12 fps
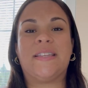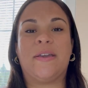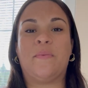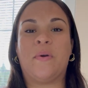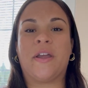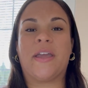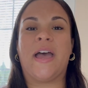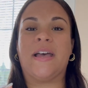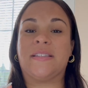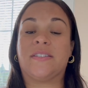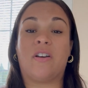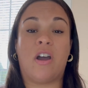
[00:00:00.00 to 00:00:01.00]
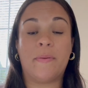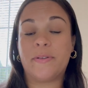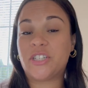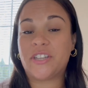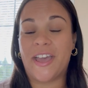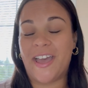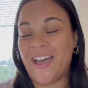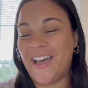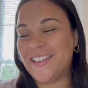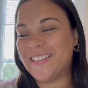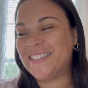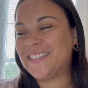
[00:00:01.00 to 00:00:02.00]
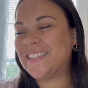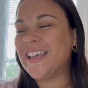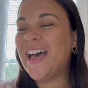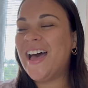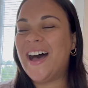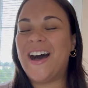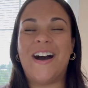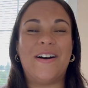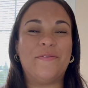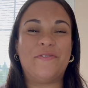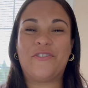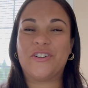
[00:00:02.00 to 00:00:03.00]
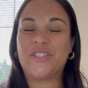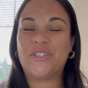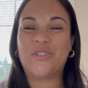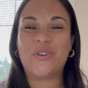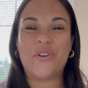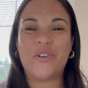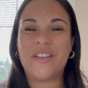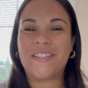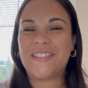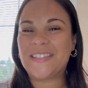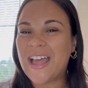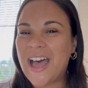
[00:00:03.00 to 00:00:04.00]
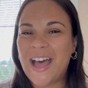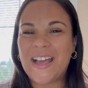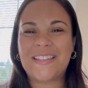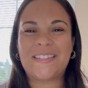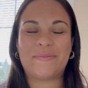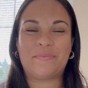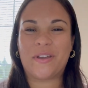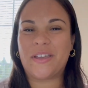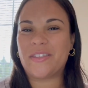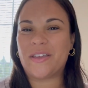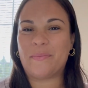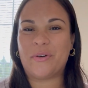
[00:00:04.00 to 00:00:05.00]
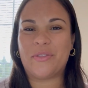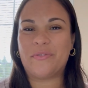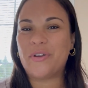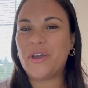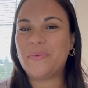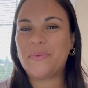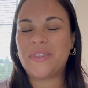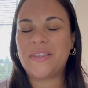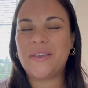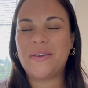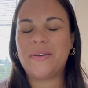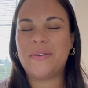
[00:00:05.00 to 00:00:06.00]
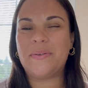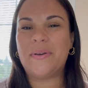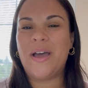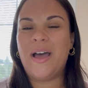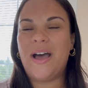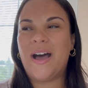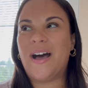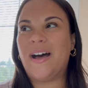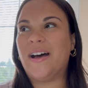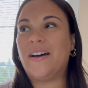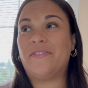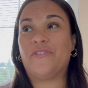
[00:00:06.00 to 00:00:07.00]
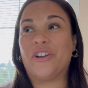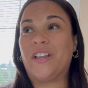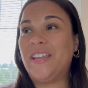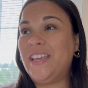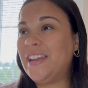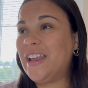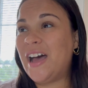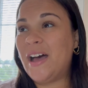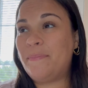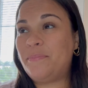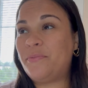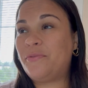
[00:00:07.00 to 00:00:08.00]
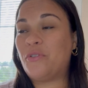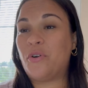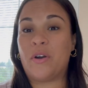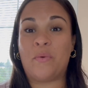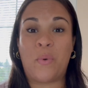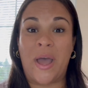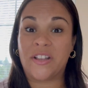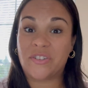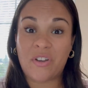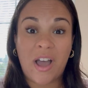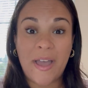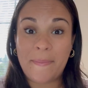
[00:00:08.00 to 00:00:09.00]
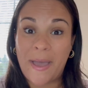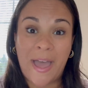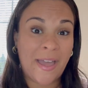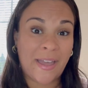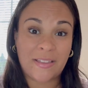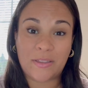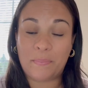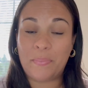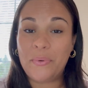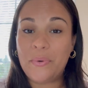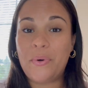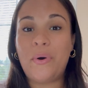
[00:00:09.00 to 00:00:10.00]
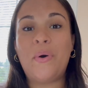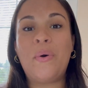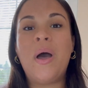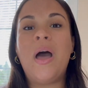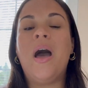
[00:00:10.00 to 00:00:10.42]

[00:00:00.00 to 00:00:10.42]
They work as garbage cans, for storing snacks and bringing them on the road with you, for cleanup, for a wet dry bag at the pool.